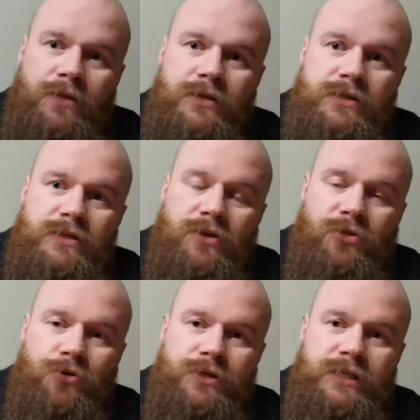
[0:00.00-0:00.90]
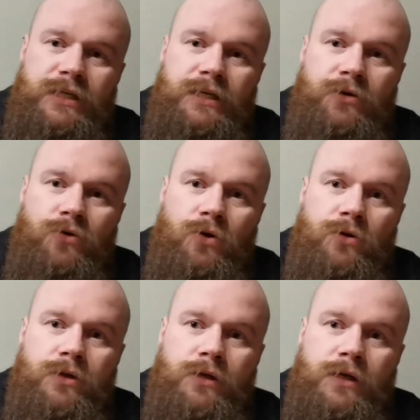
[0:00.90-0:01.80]
This is a
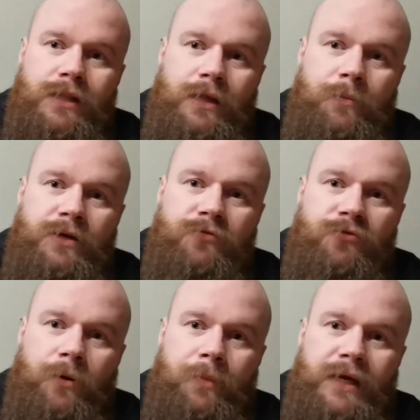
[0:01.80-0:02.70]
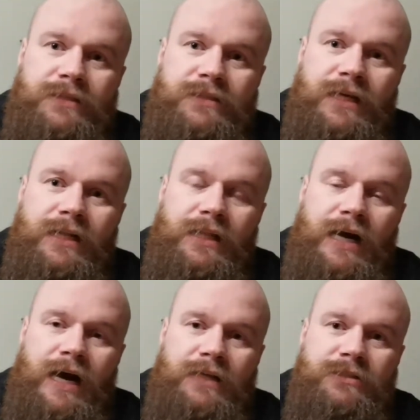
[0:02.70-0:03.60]
13-year-old Clement from a single
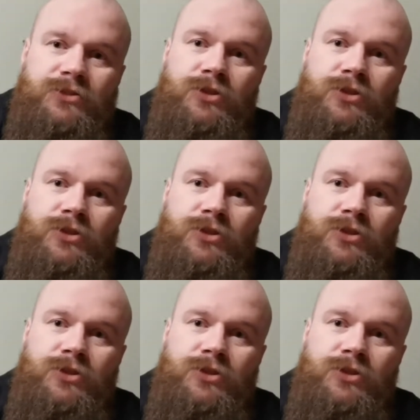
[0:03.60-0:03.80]
cask.